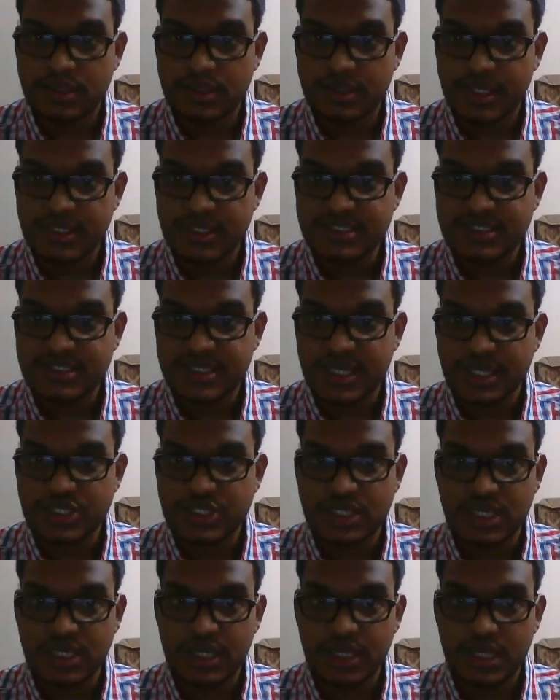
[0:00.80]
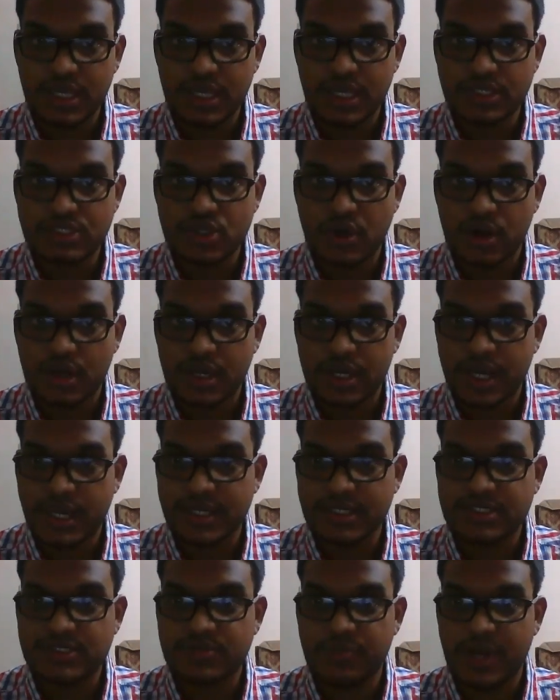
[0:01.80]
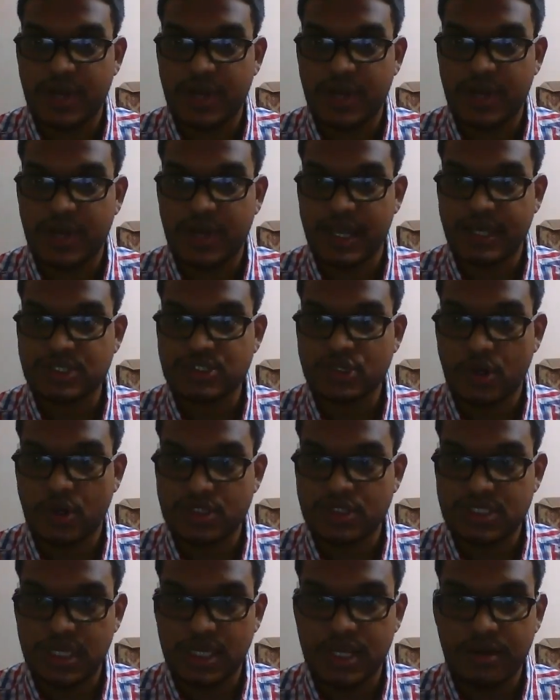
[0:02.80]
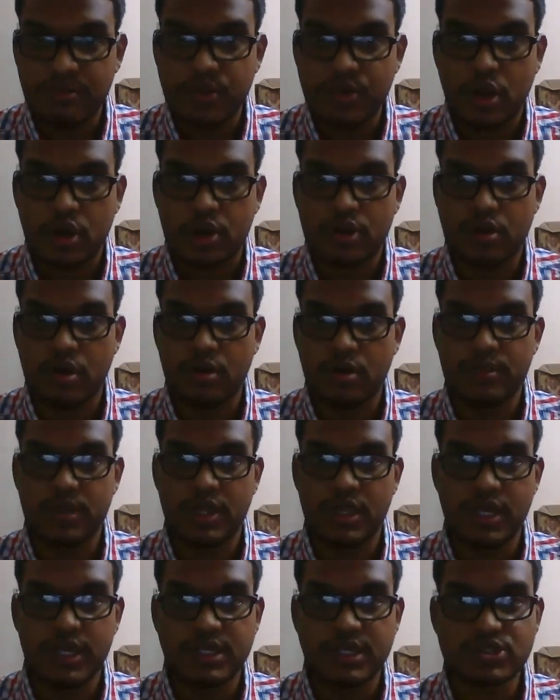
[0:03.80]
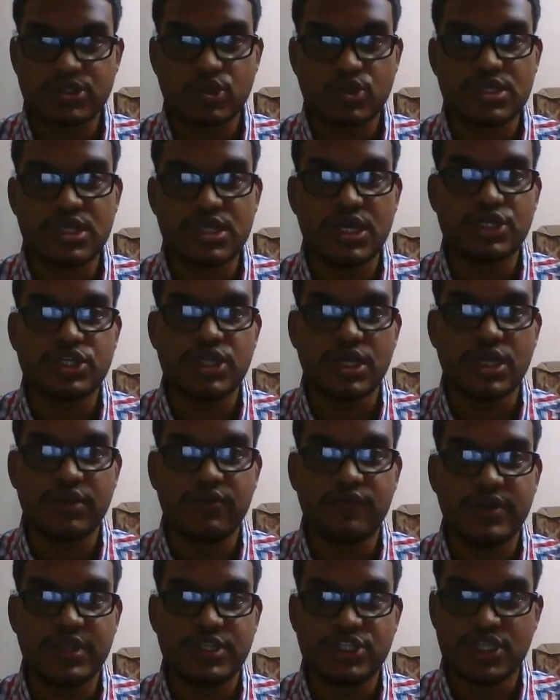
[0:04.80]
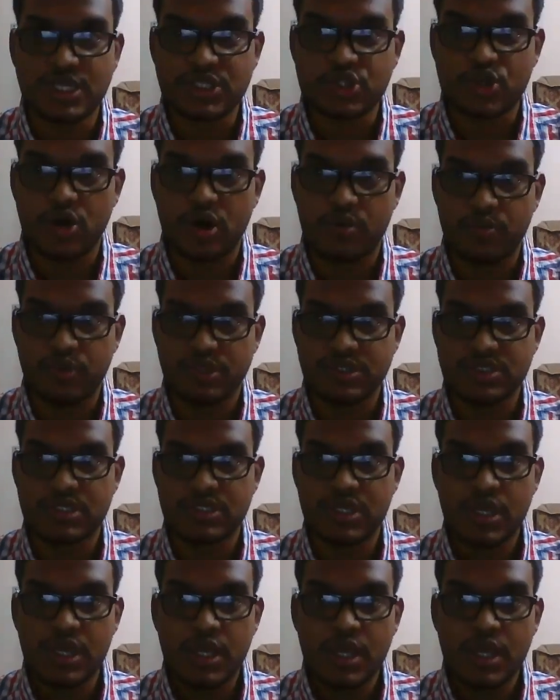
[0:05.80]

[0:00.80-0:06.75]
This session is organized by lexauxilium.com in association with juscorpus.